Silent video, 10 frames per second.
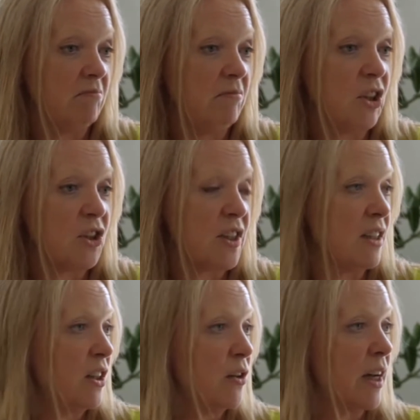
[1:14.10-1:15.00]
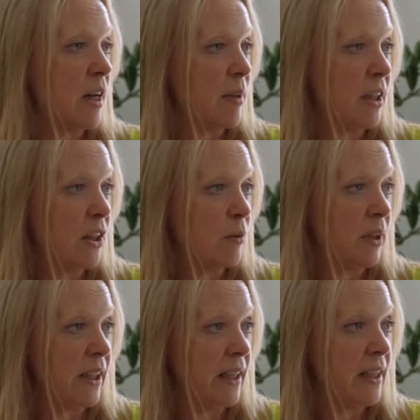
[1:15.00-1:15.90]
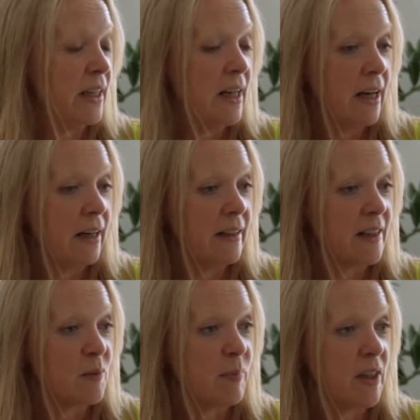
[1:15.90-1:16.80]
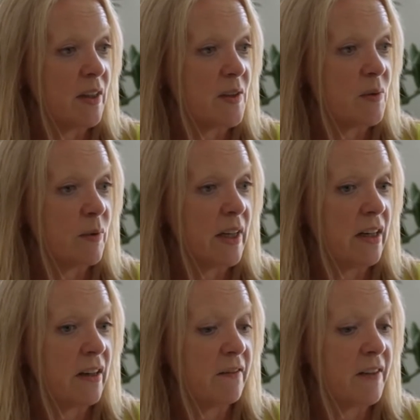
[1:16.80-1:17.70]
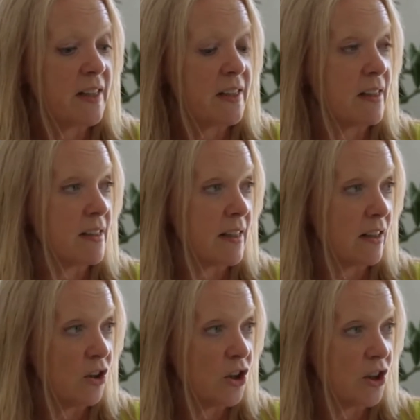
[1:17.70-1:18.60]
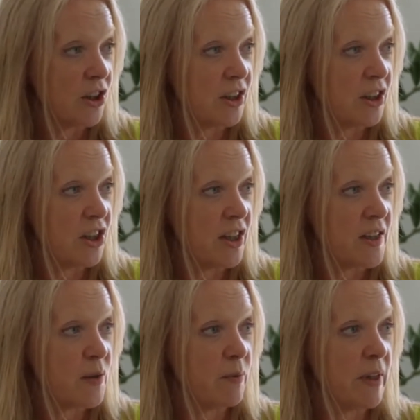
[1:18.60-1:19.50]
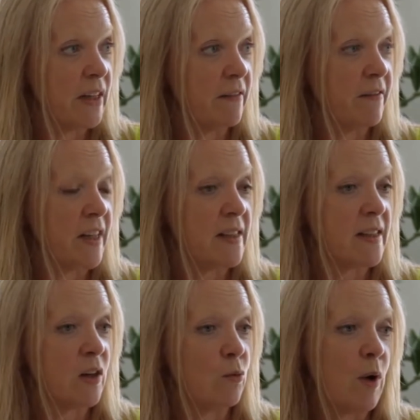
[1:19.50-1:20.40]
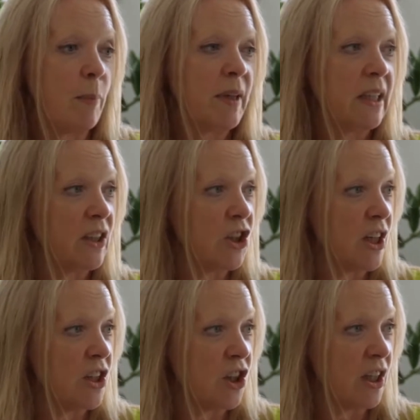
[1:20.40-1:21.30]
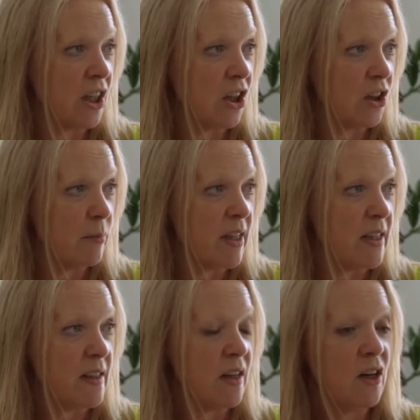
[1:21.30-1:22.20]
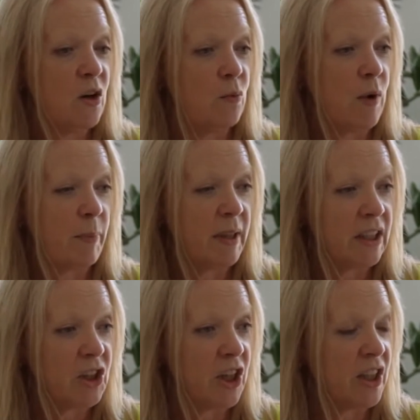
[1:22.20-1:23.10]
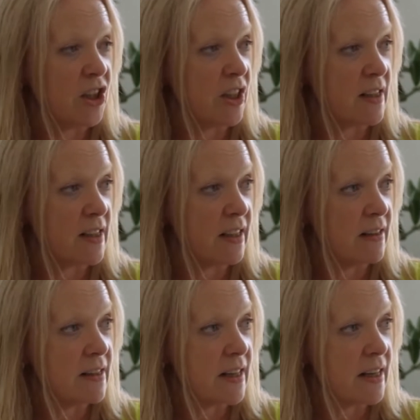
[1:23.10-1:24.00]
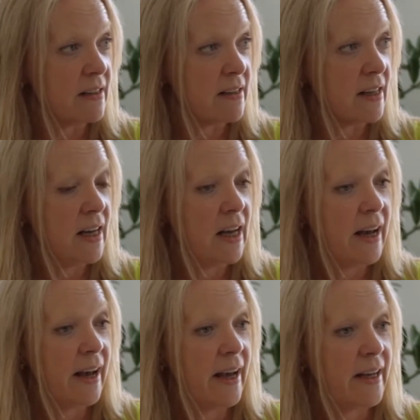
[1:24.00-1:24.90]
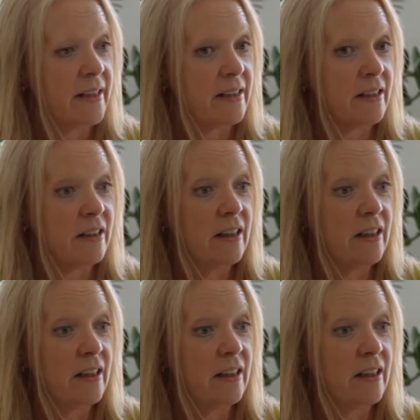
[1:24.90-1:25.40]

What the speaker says: not just in the UK but globally, and that's because we are facing skills shortages, we're facing rapidly changing economies, rapidly changing skill sets, and